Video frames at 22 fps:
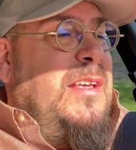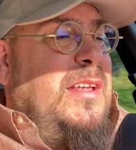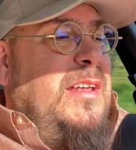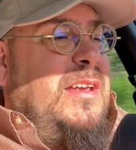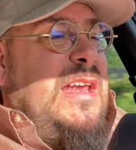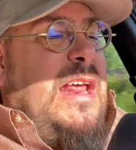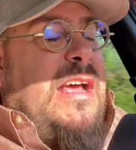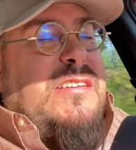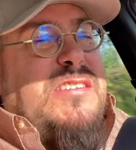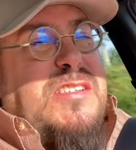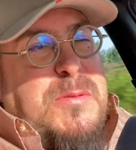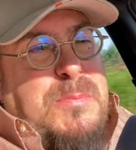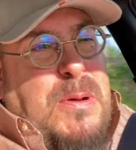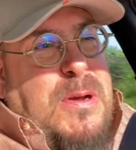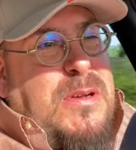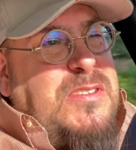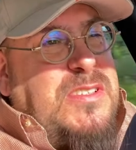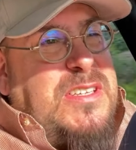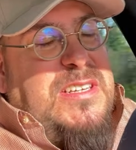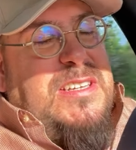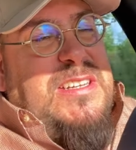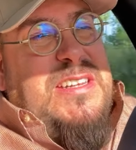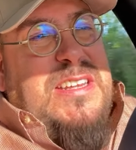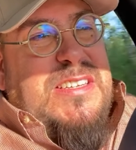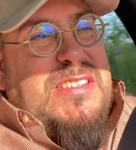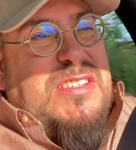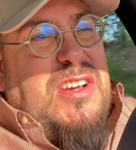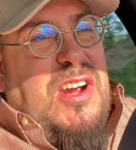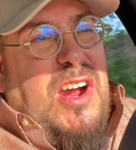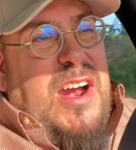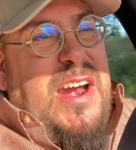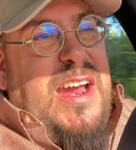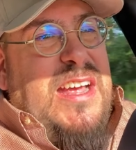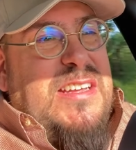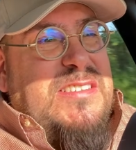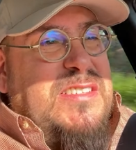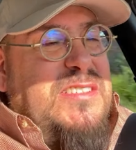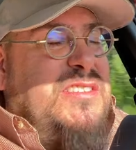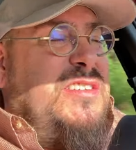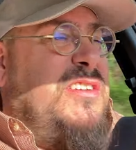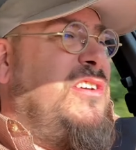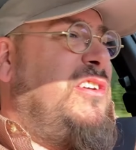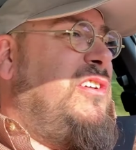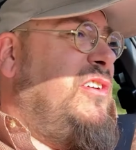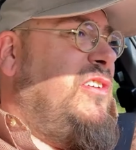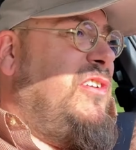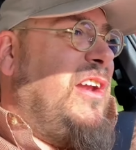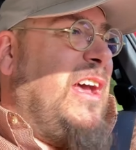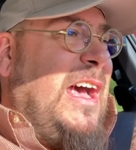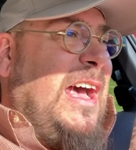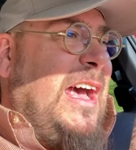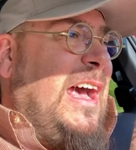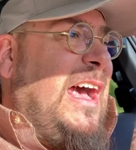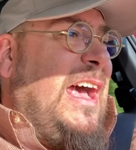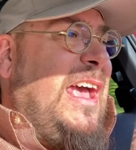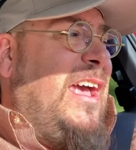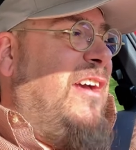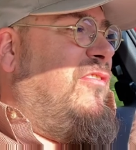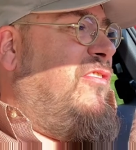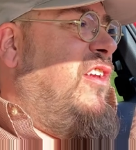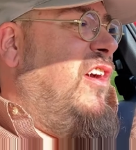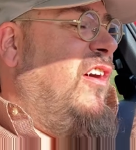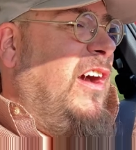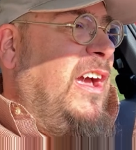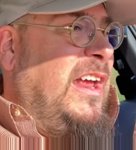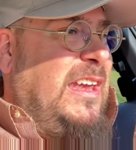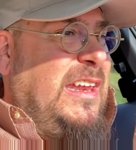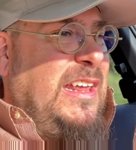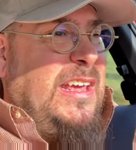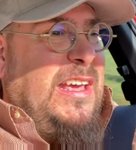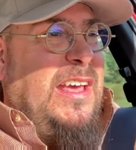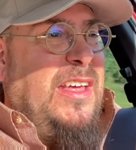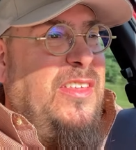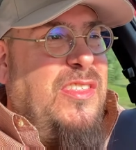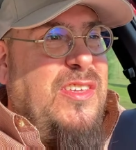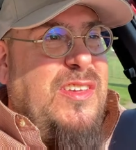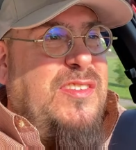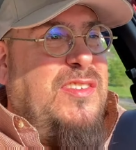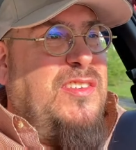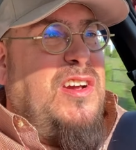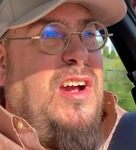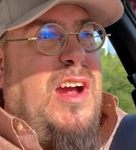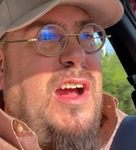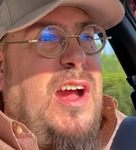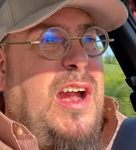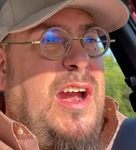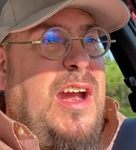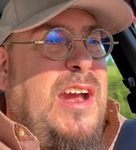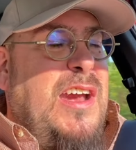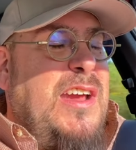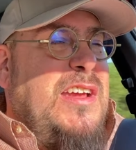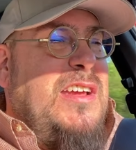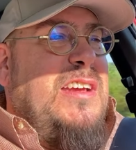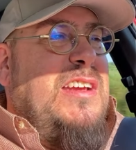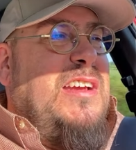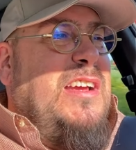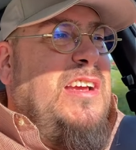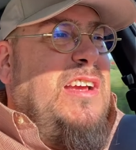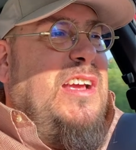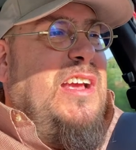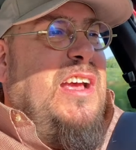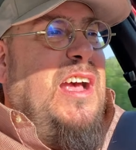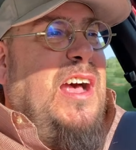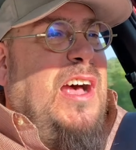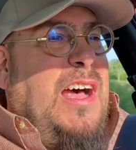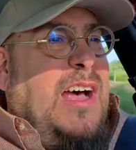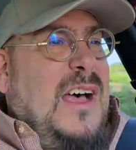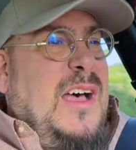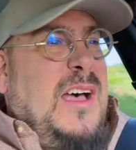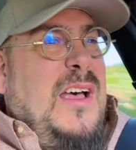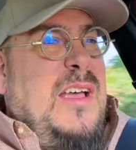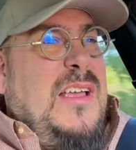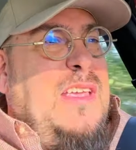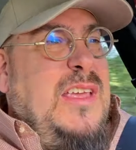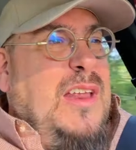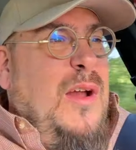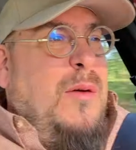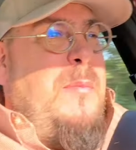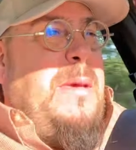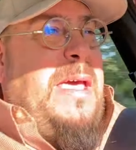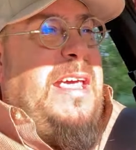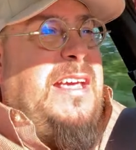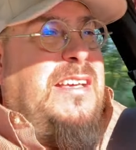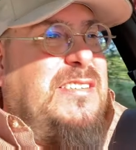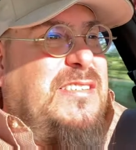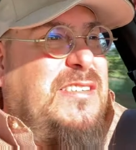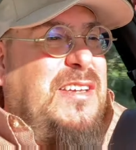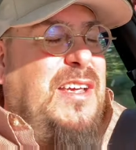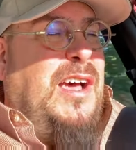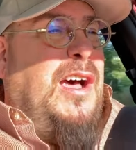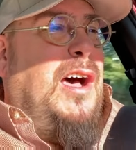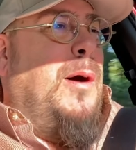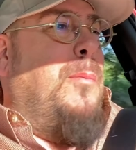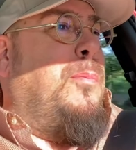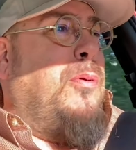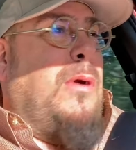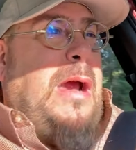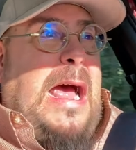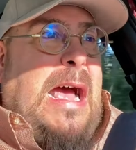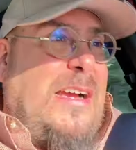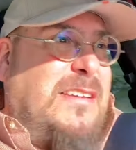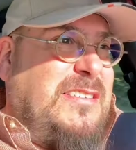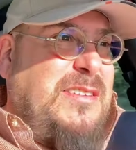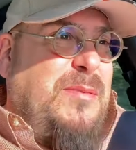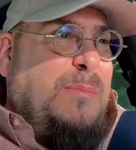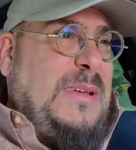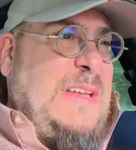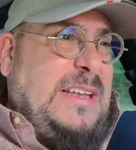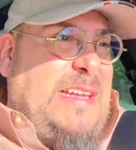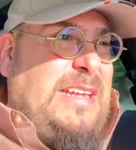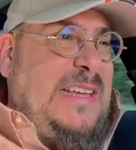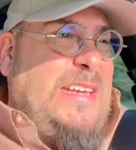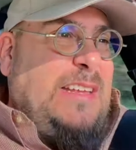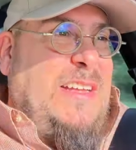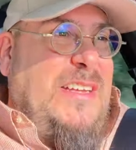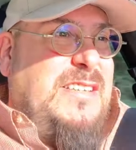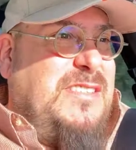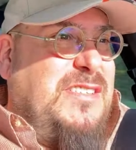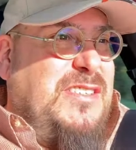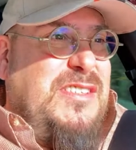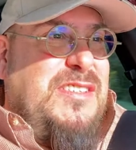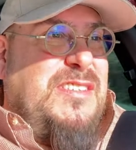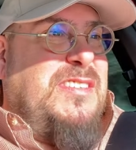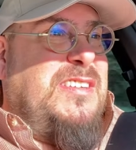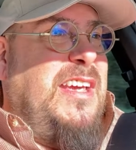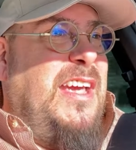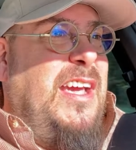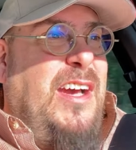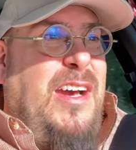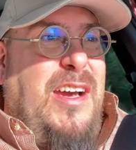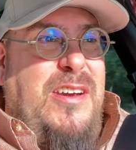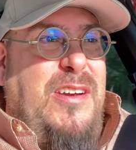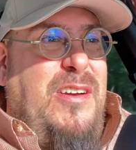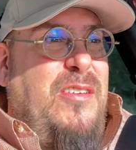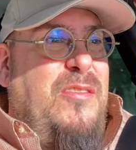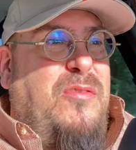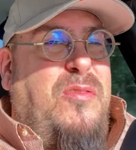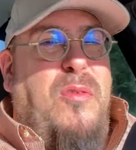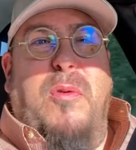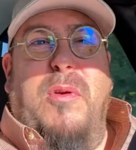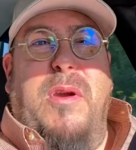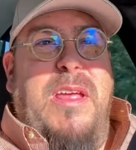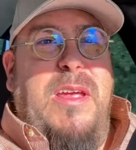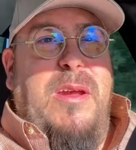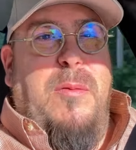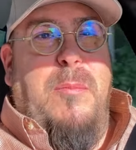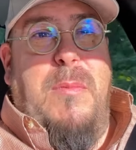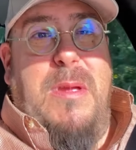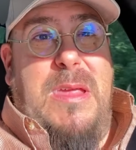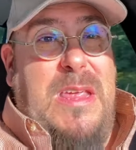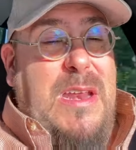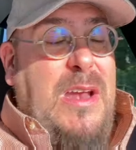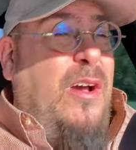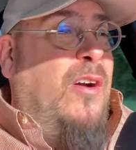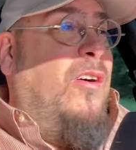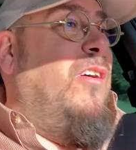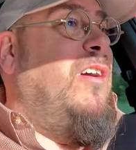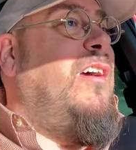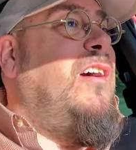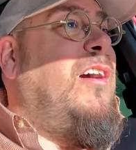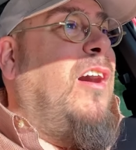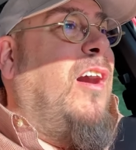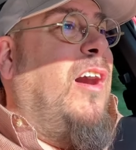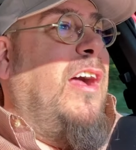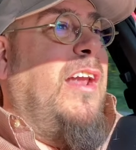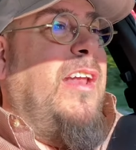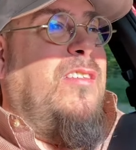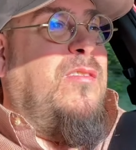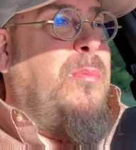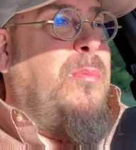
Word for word: Now, supposedly this car has a tune. I, I have no idea. This car, uh, you know, makes approximately, let's just say 140 or, you know, on its